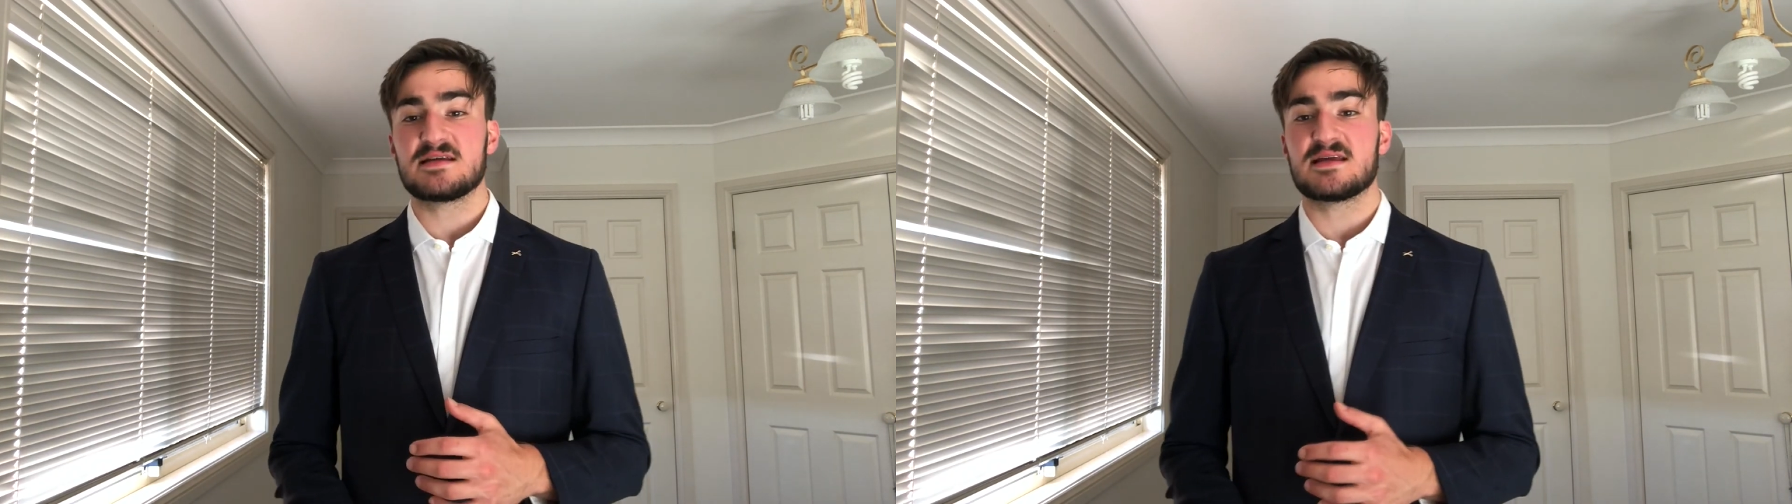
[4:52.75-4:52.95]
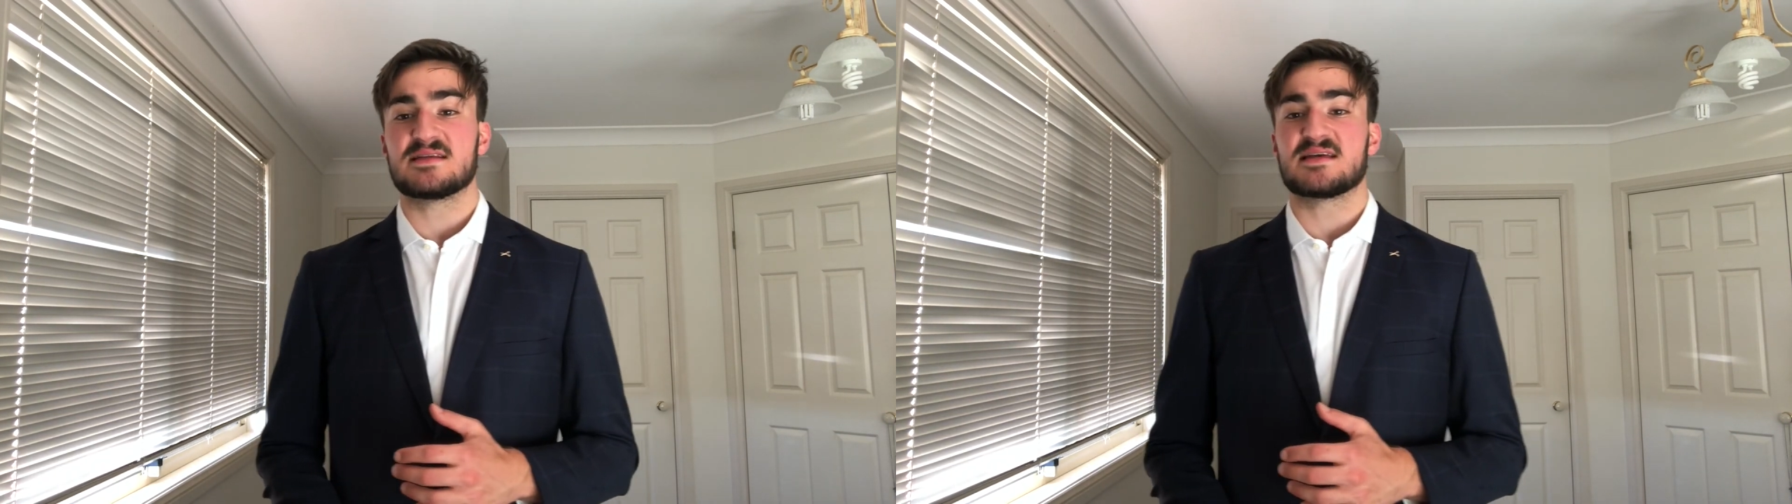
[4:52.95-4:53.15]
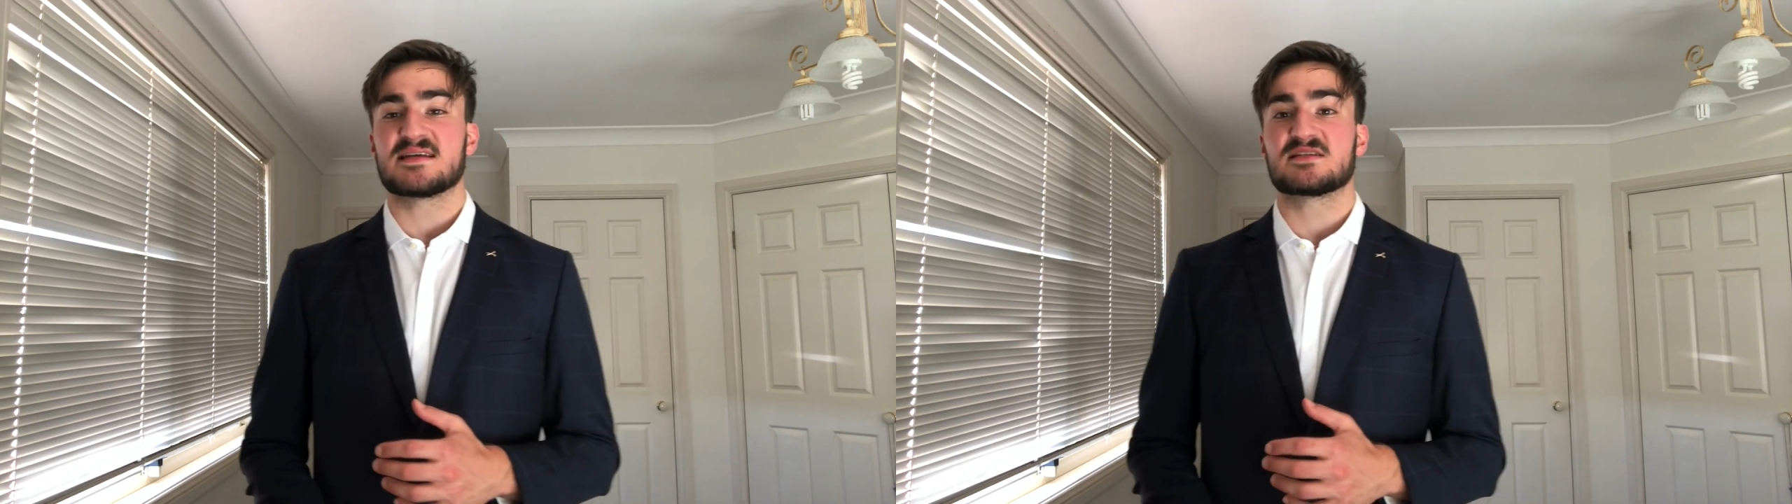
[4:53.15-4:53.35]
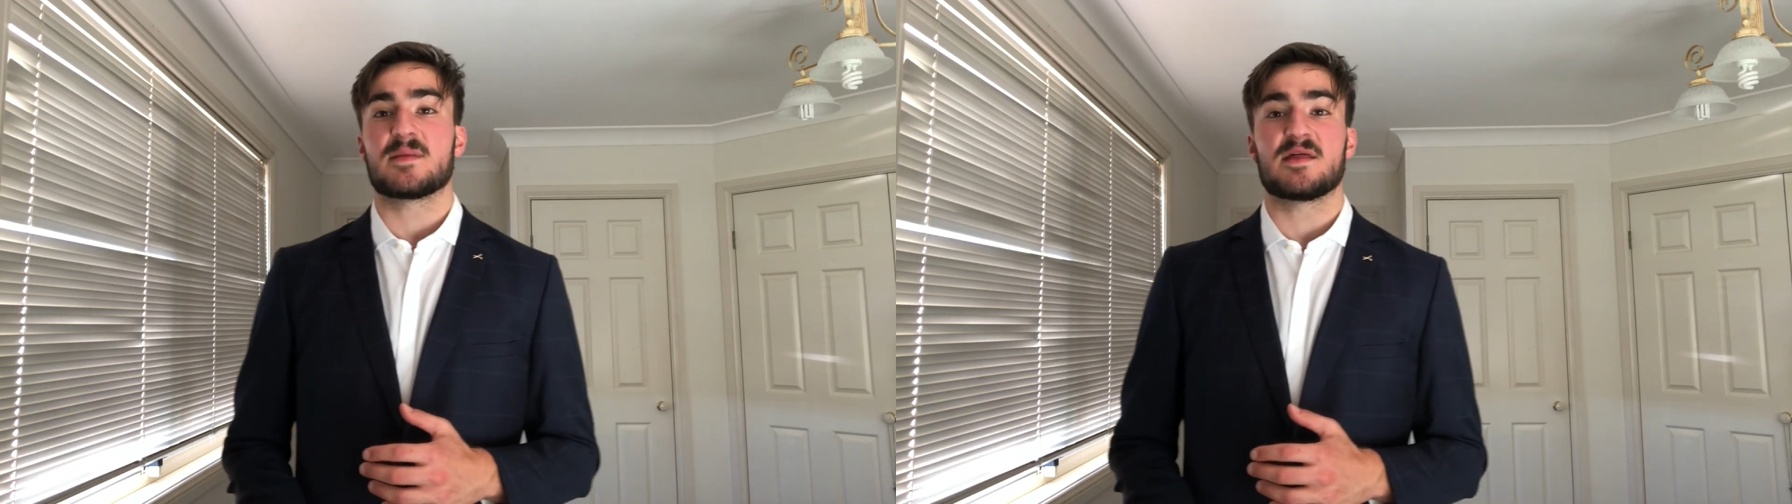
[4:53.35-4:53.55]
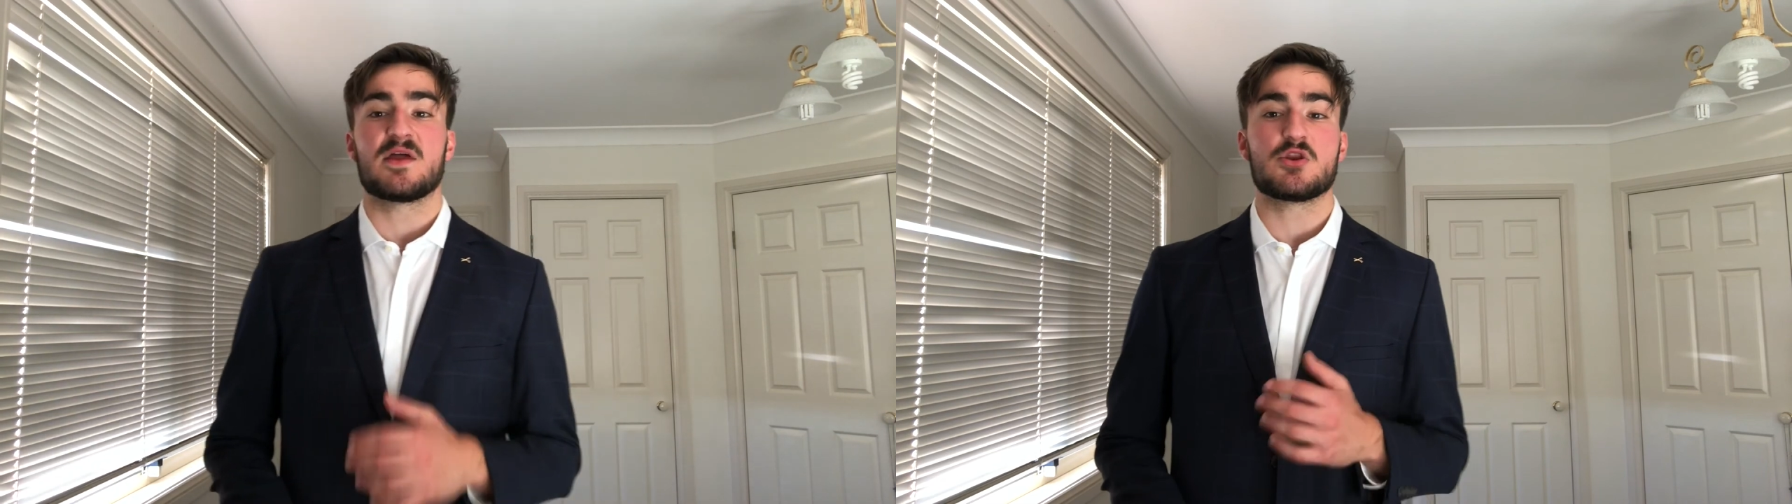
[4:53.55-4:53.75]
it is
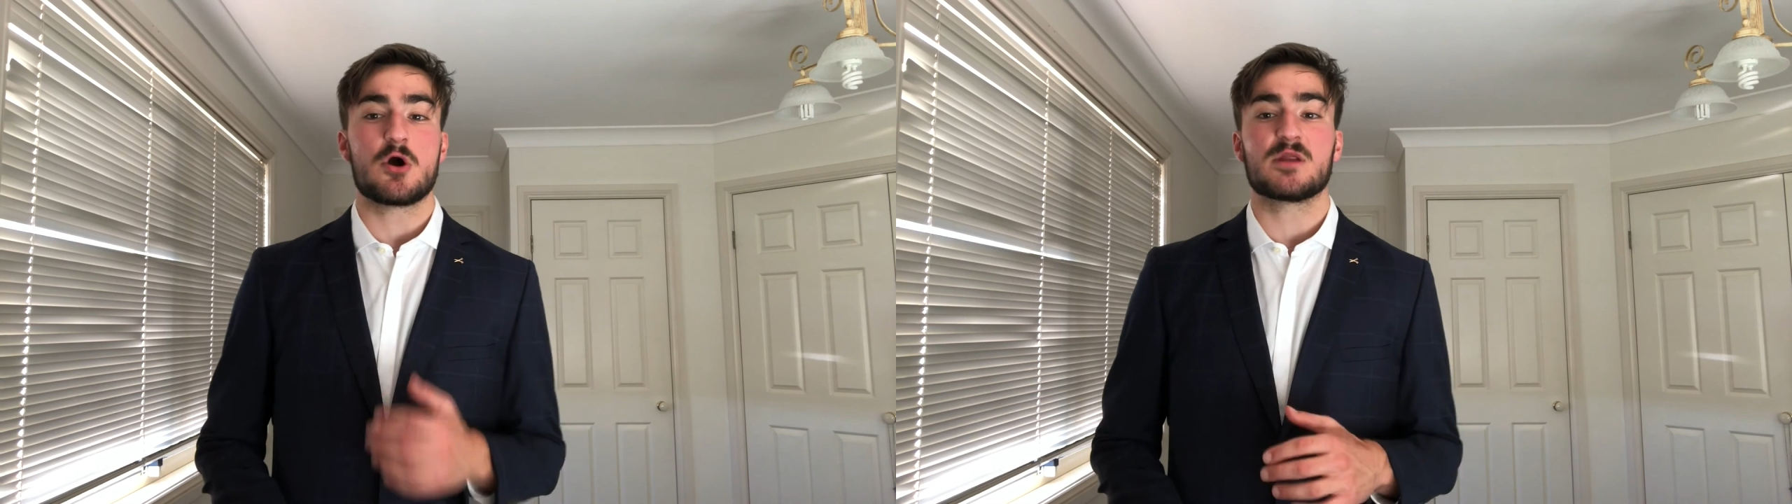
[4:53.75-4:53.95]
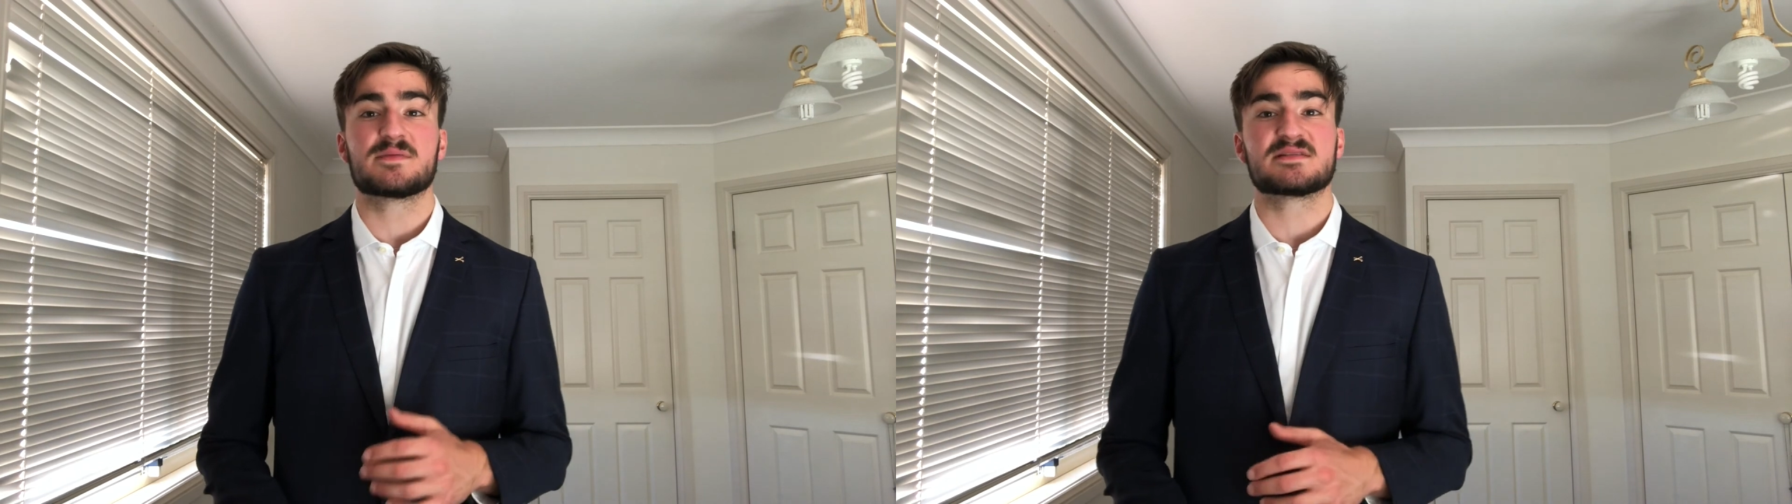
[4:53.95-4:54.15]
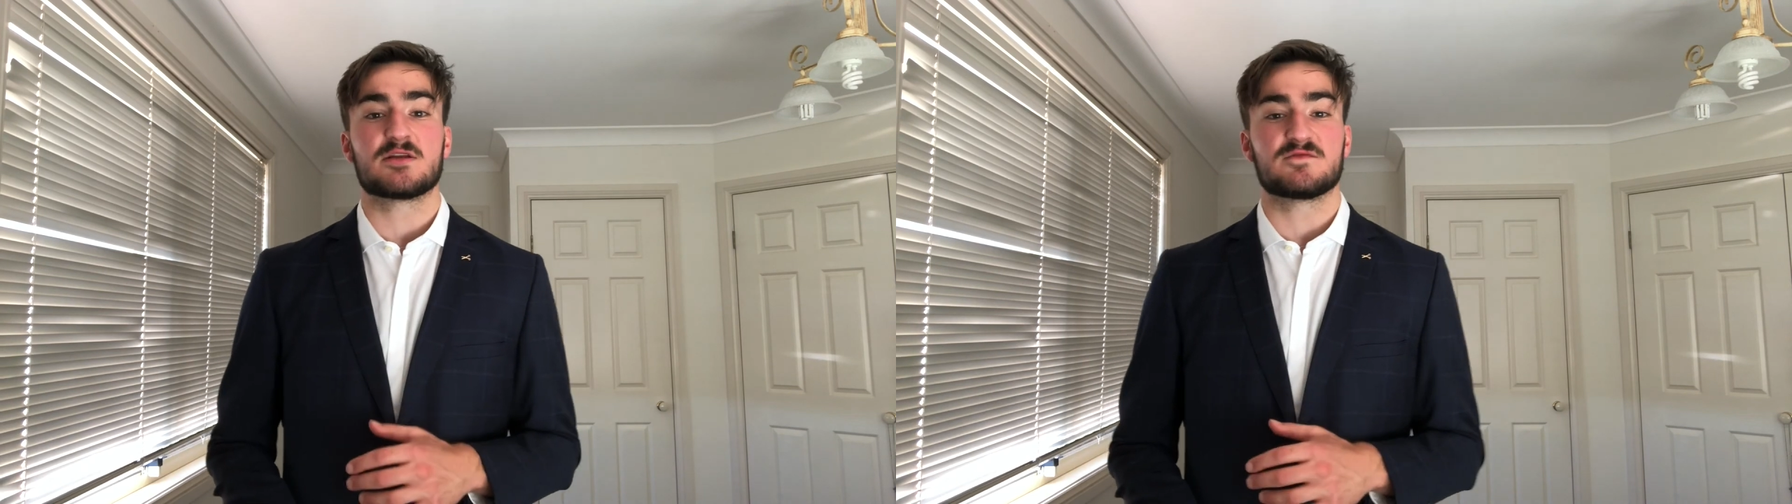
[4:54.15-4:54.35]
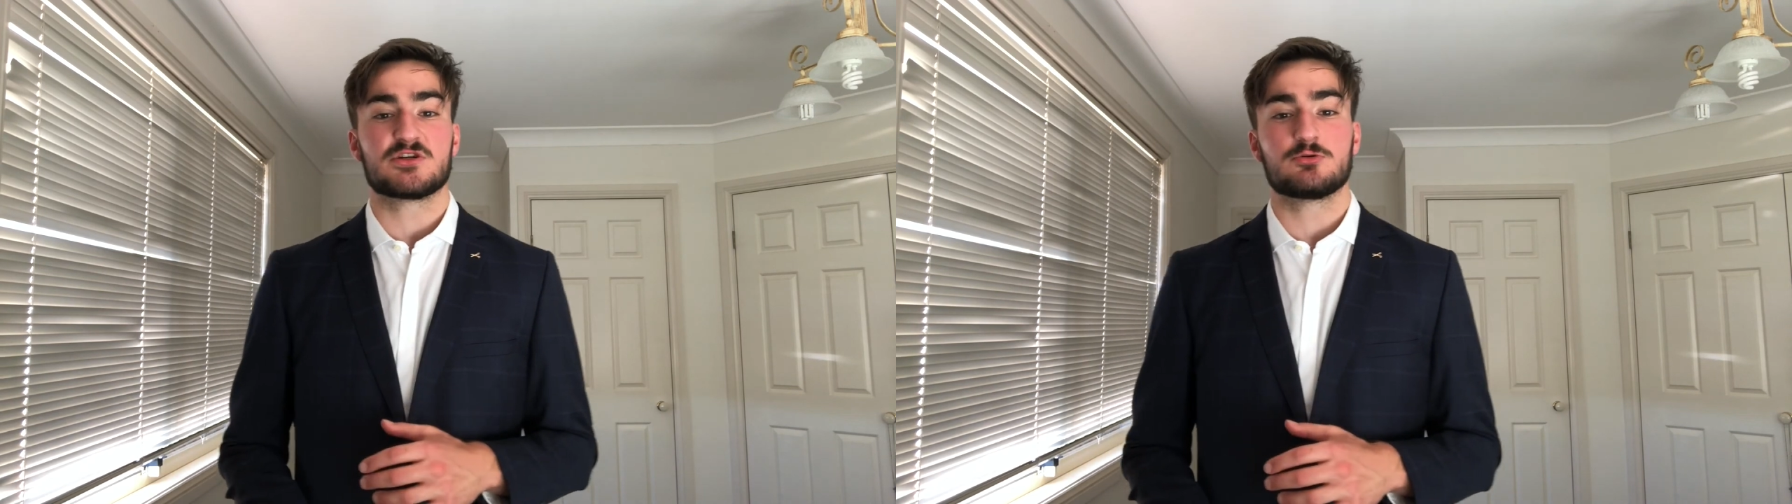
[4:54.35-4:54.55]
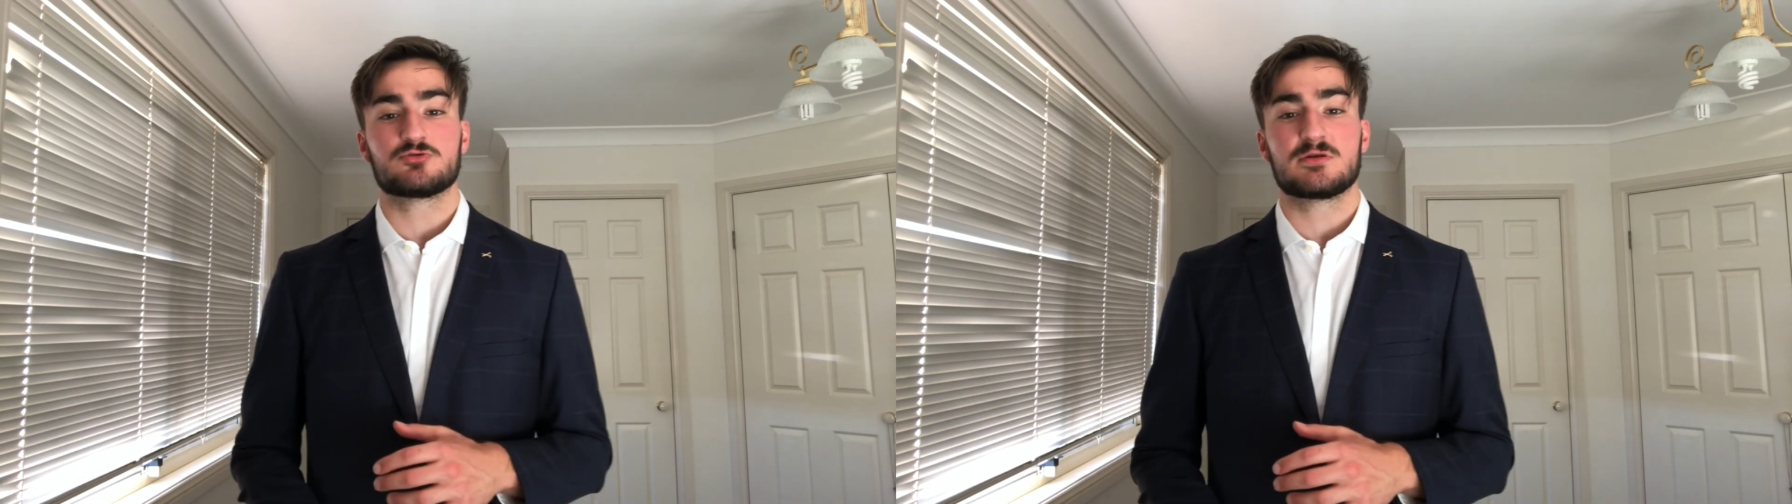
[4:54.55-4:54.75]
estimated that 90% of
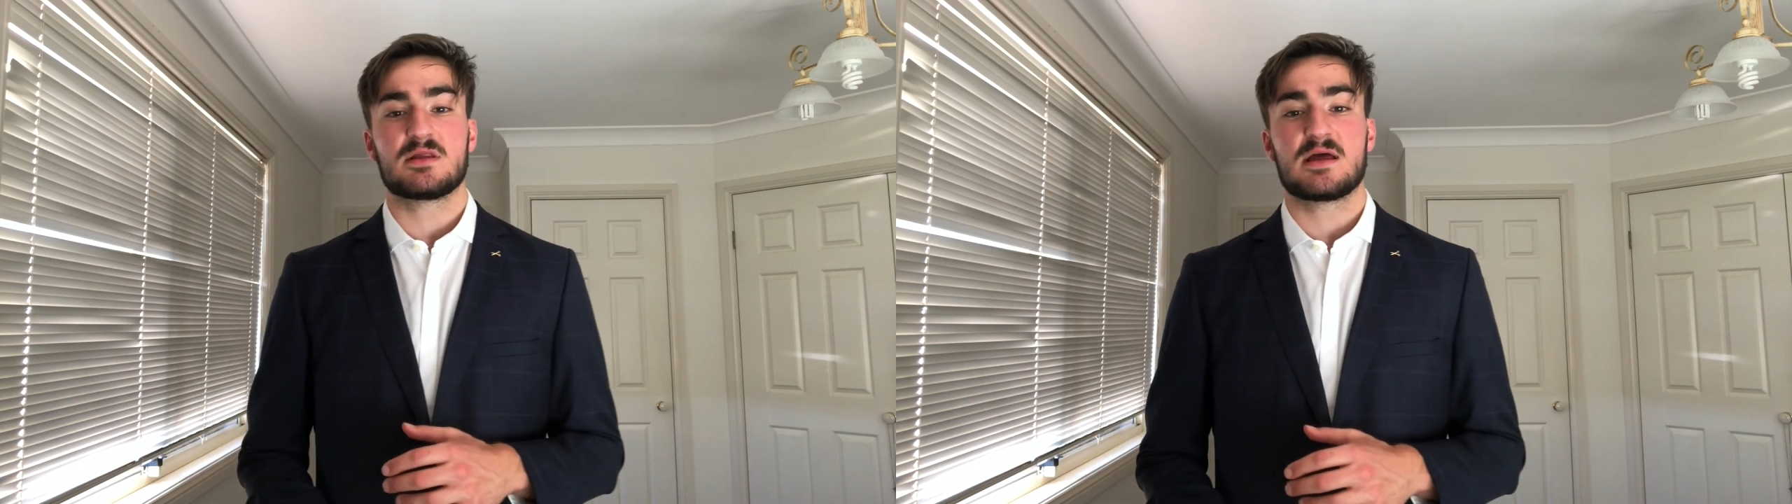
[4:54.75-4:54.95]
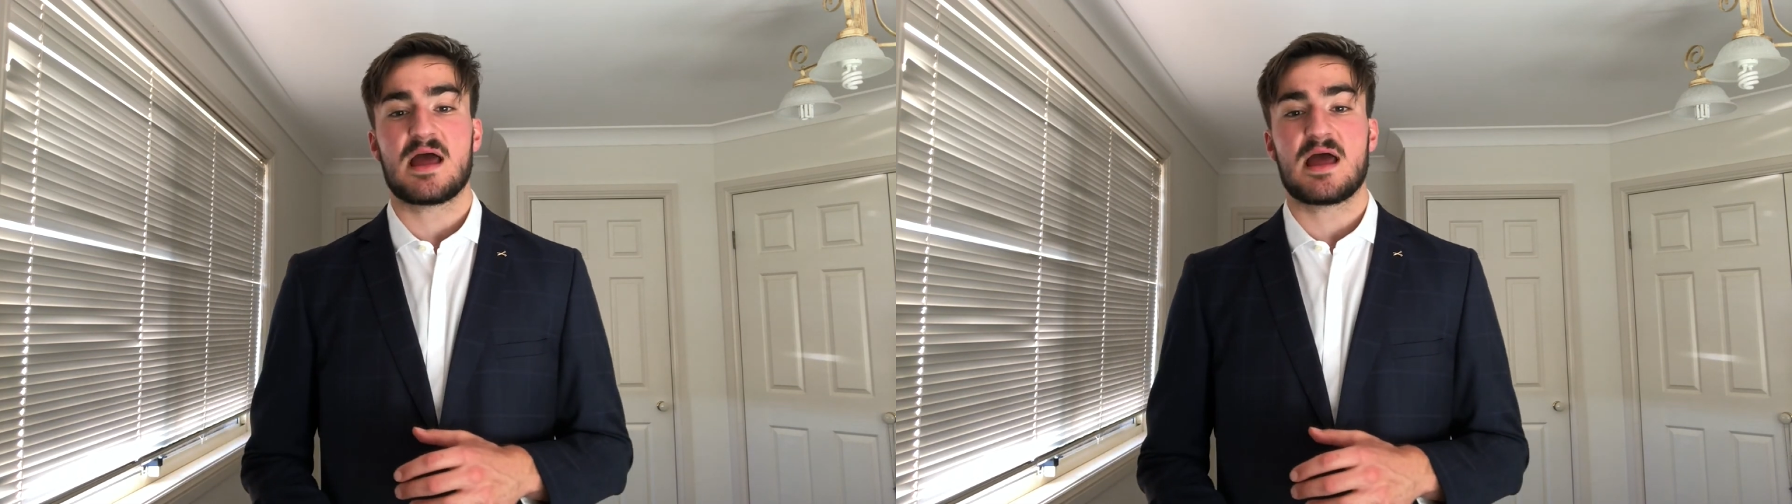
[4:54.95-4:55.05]
children